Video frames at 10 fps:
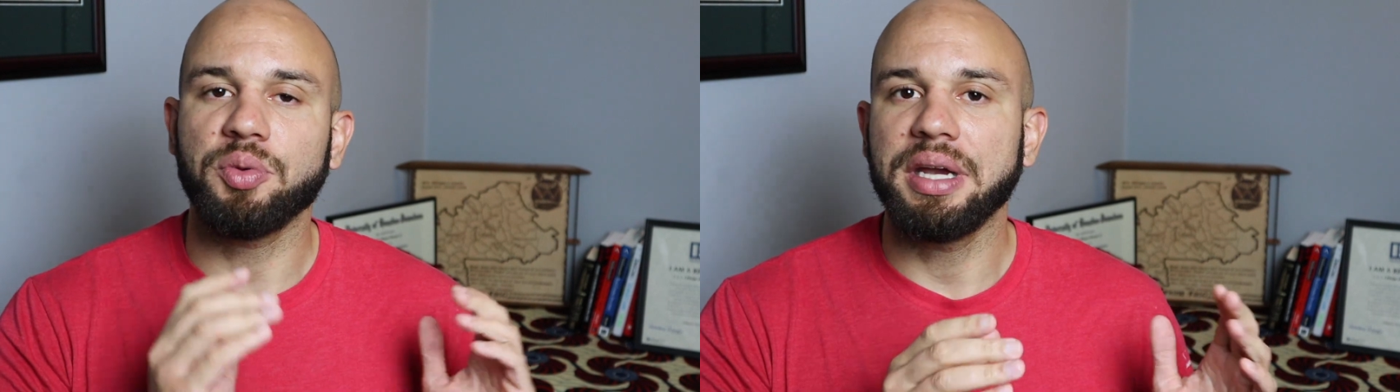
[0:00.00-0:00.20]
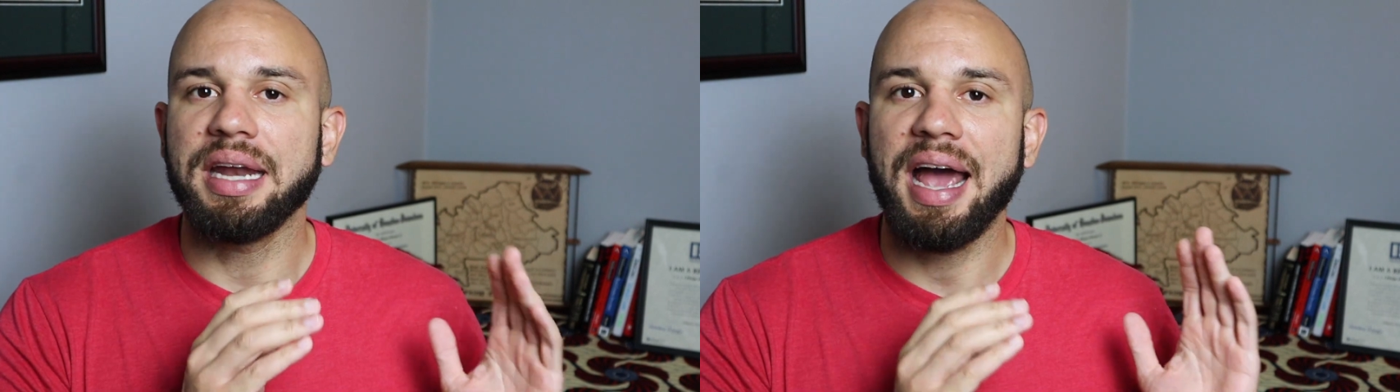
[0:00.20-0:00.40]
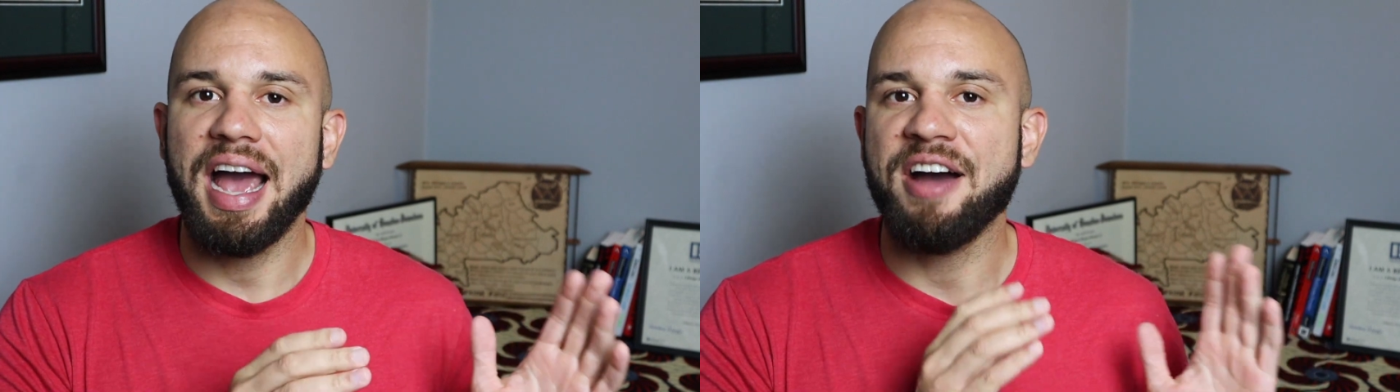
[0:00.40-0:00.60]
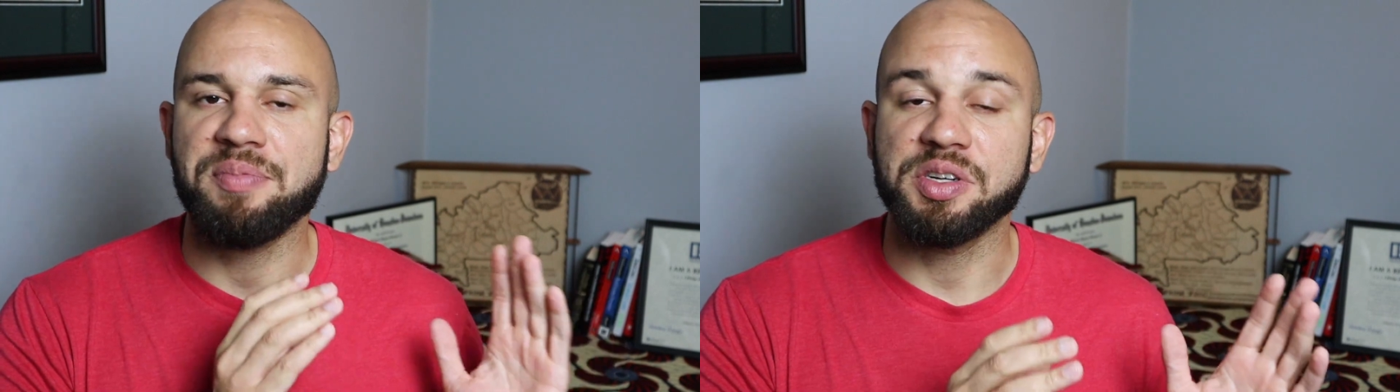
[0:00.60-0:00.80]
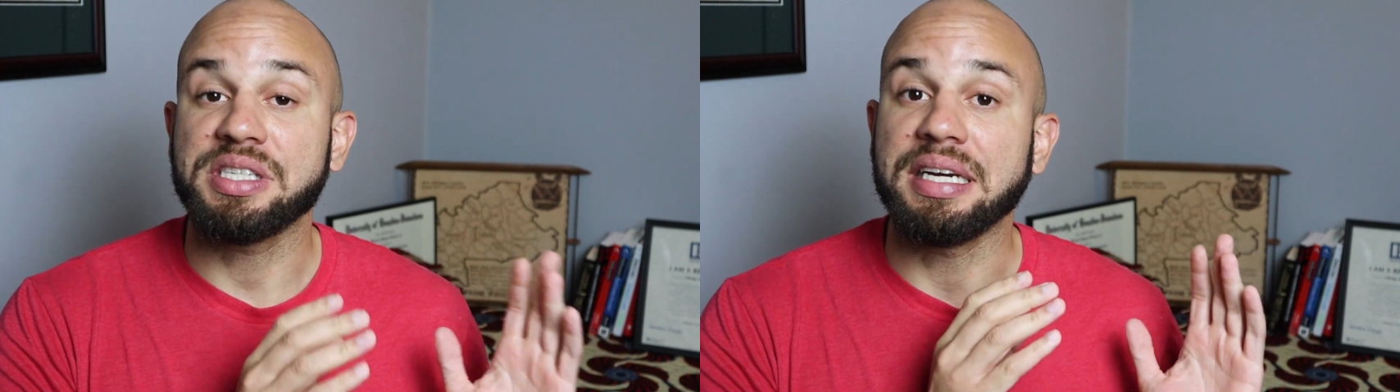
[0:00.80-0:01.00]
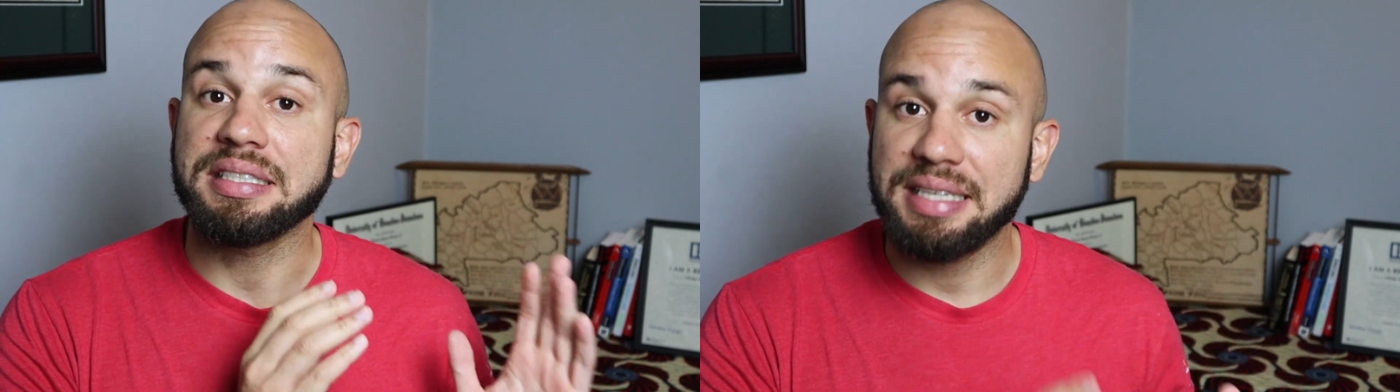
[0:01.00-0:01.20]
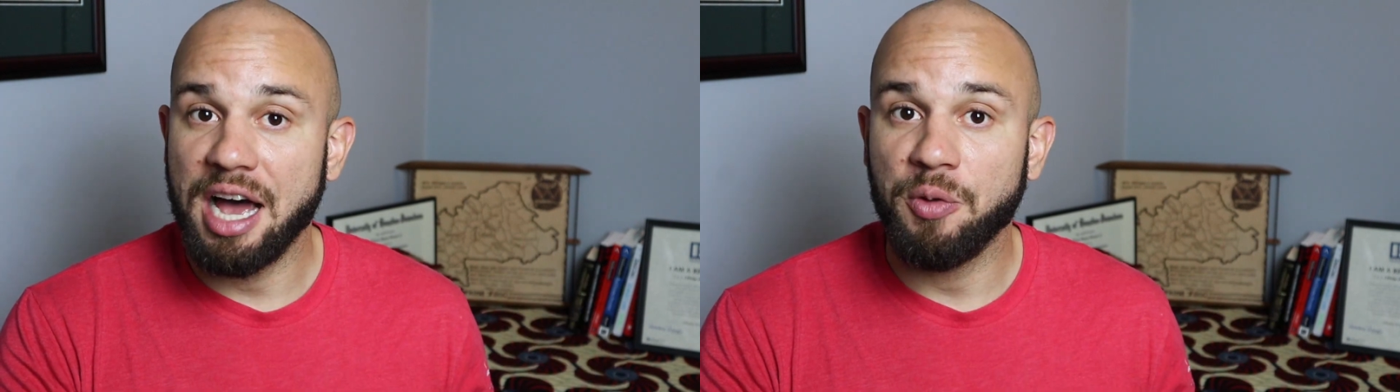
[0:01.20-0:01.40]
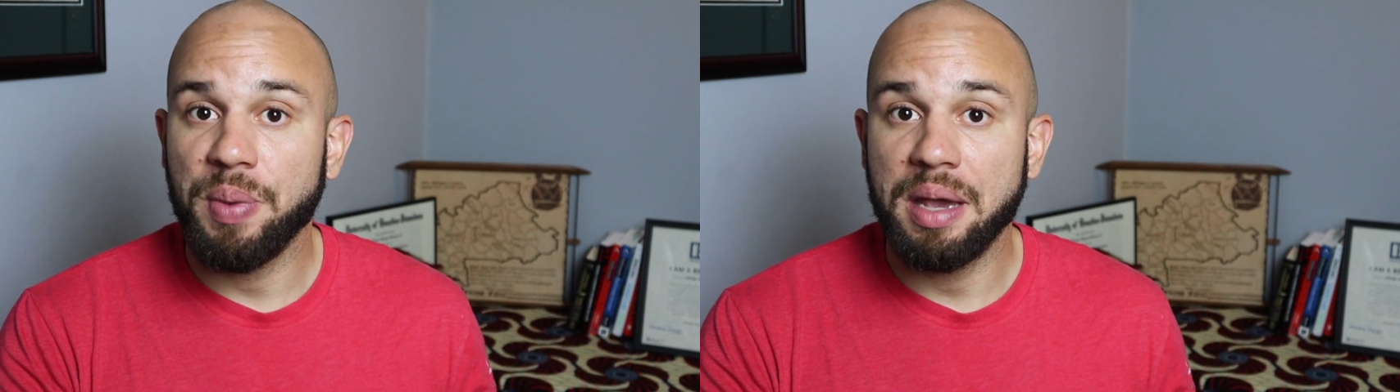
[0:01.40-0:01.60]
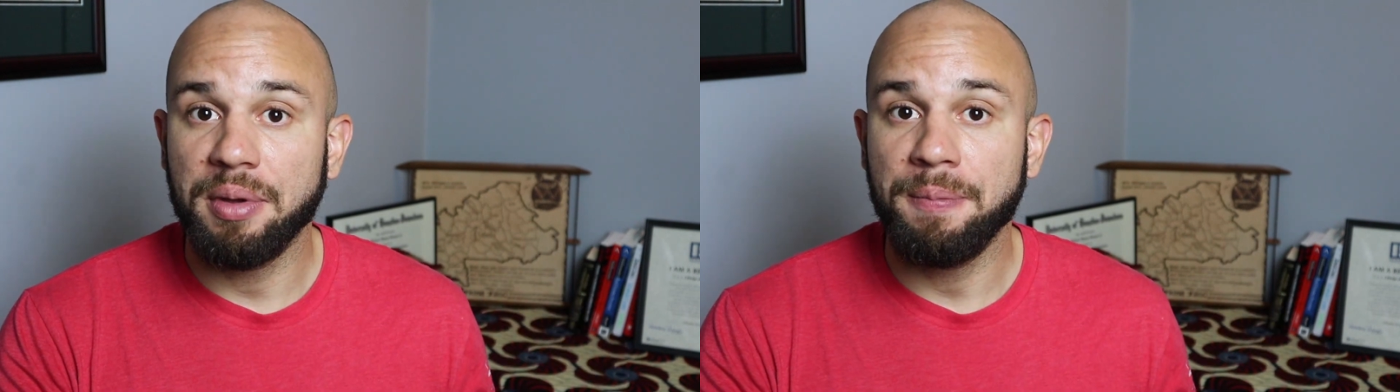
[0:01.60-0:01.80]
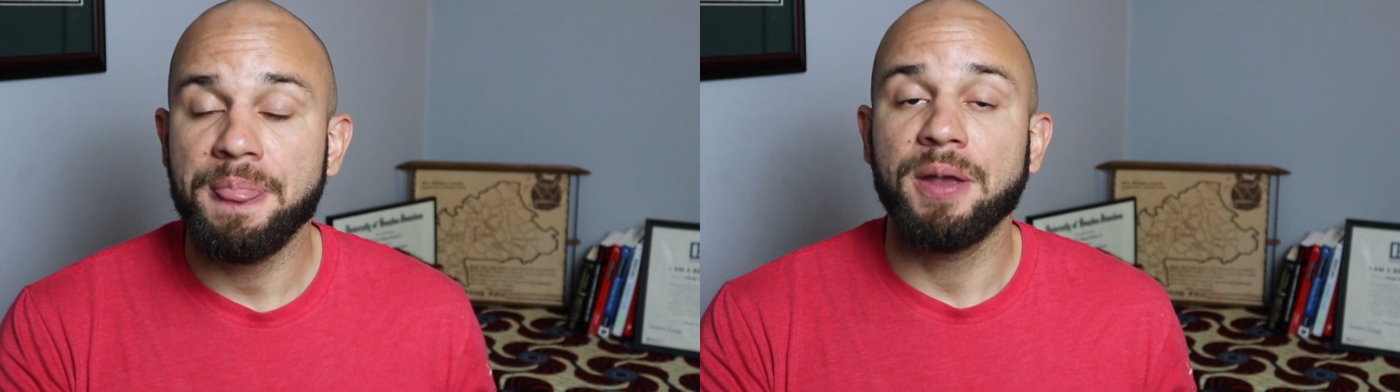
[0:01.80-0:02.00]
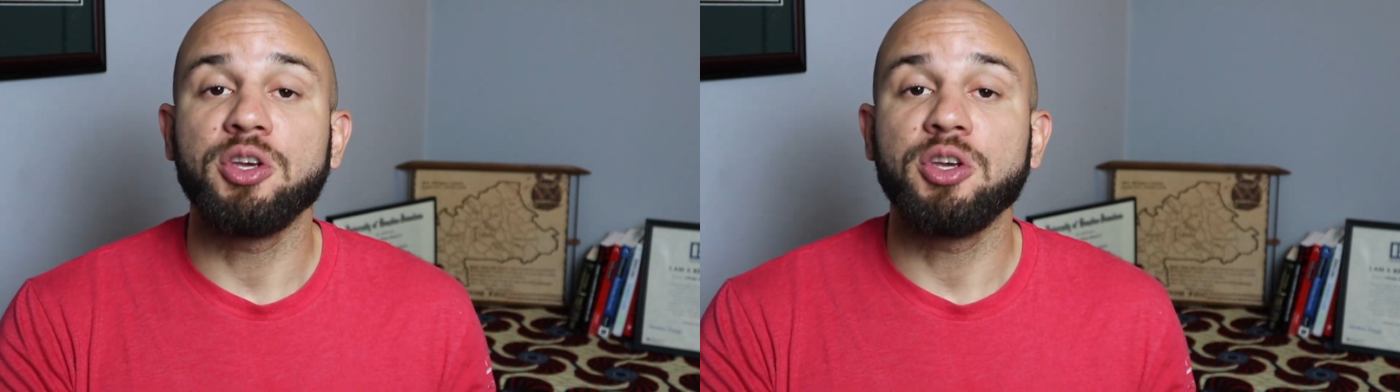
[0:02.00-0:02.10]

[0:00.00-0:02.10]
3.5% down payment.